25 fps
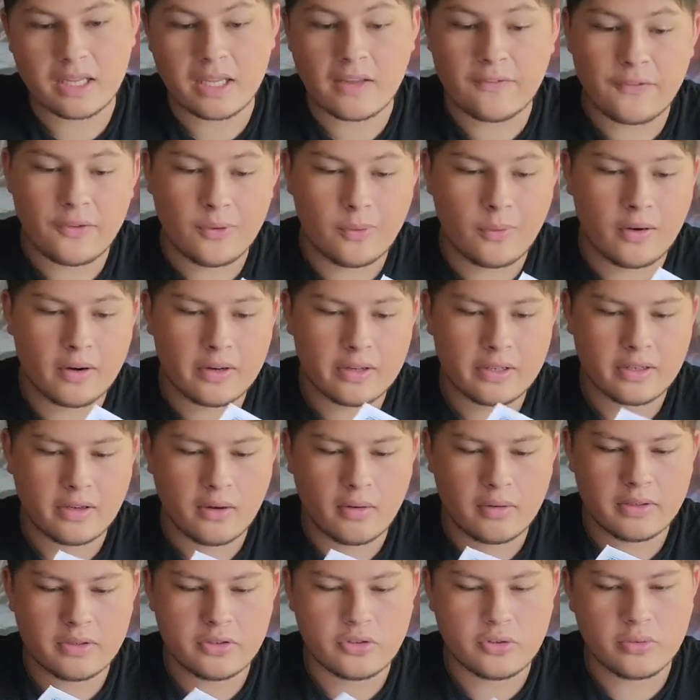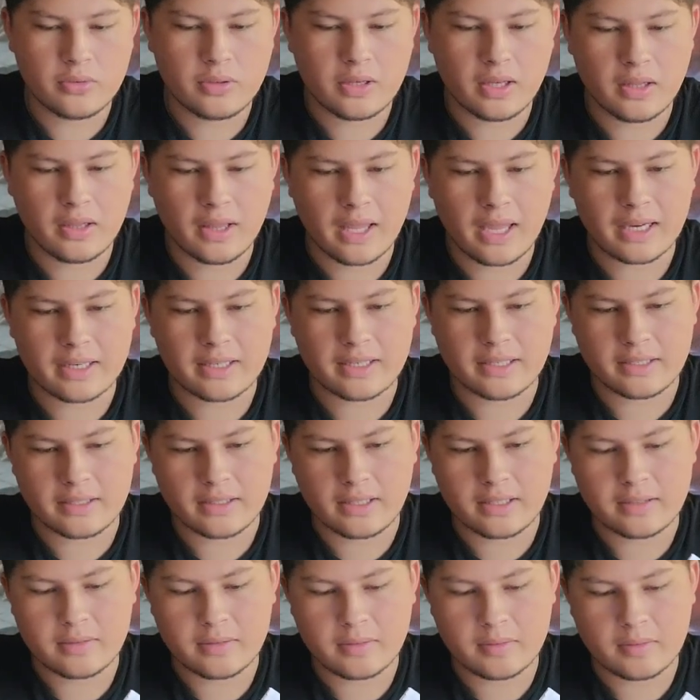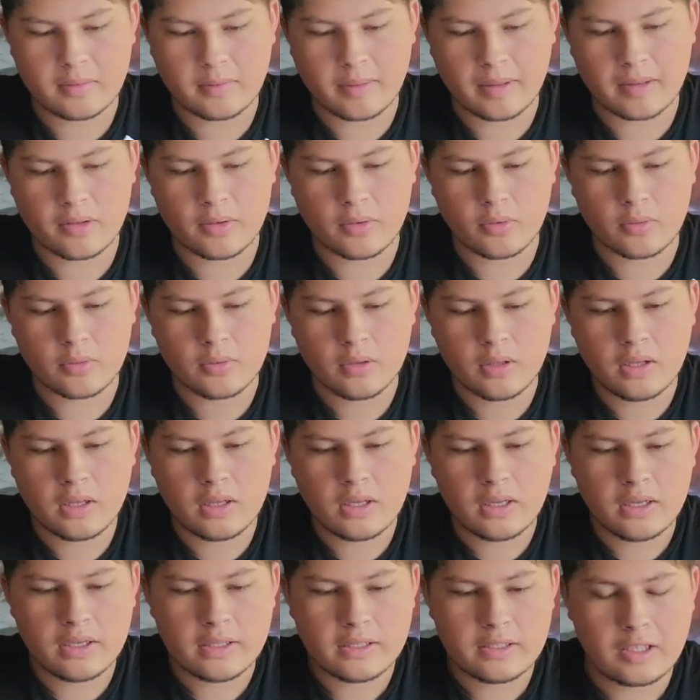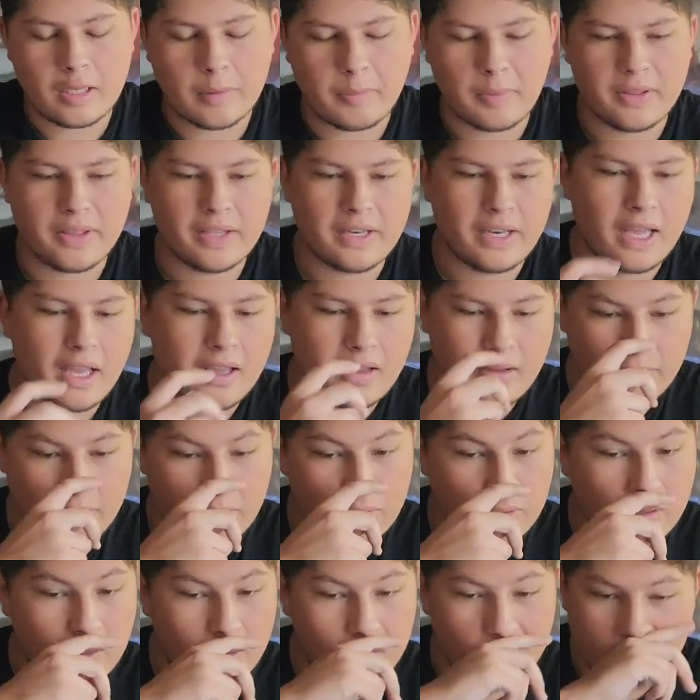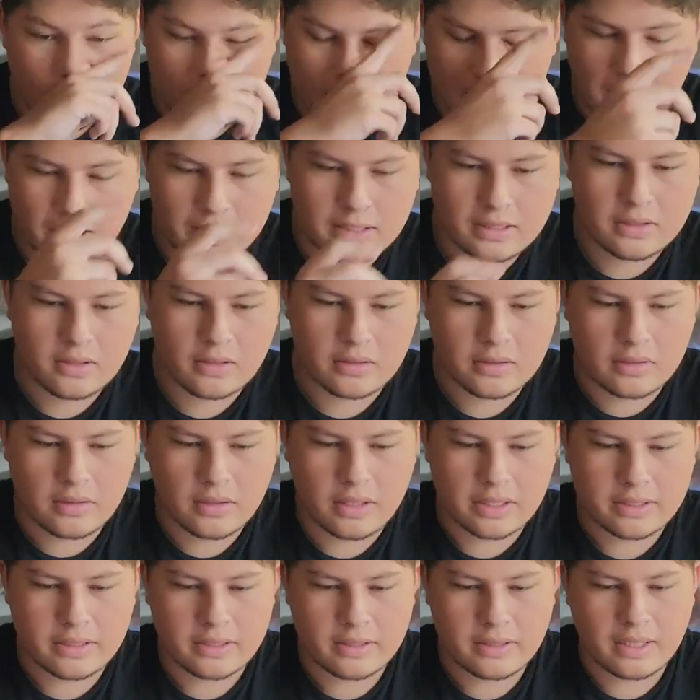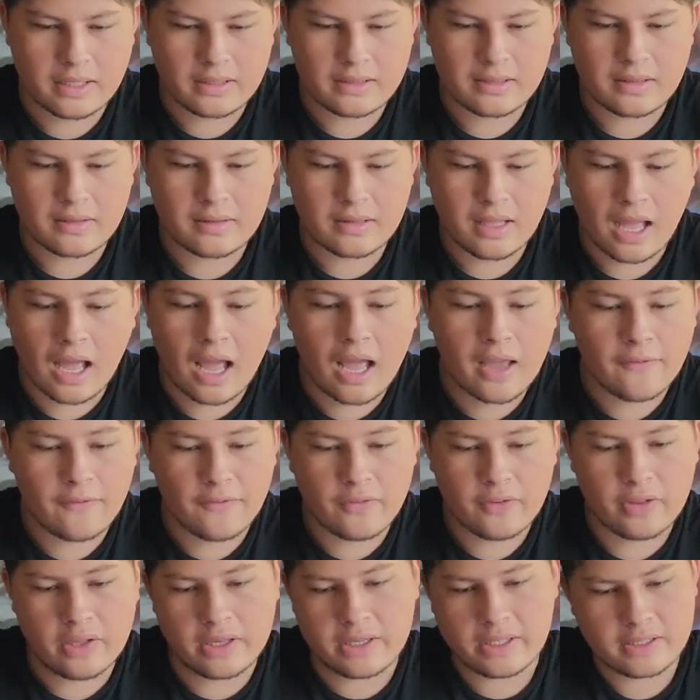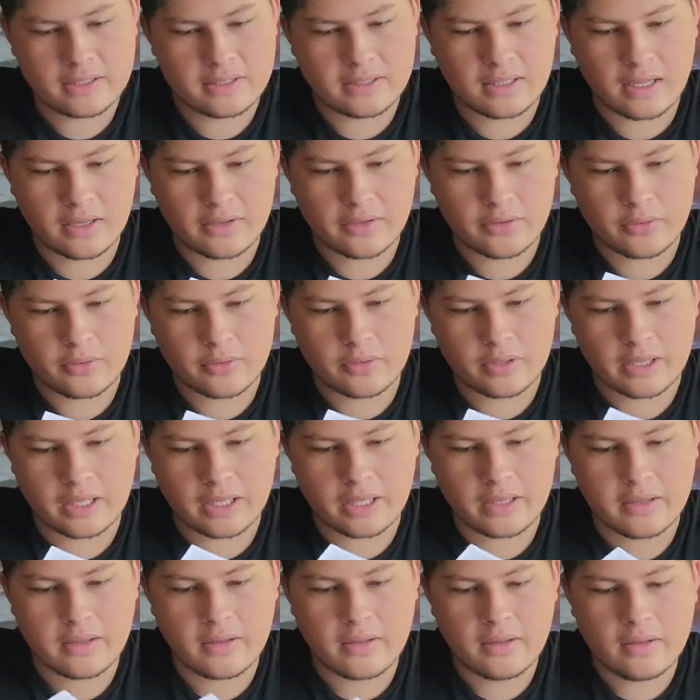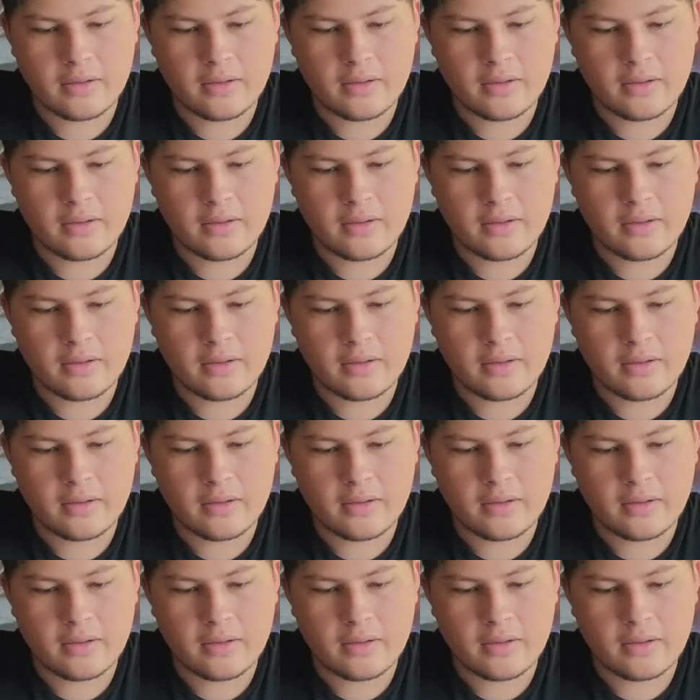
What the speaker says: If you are to go into collecting, that's my little tip of the day. If you're gonna decide to start collecting, that I feel like it's not usually.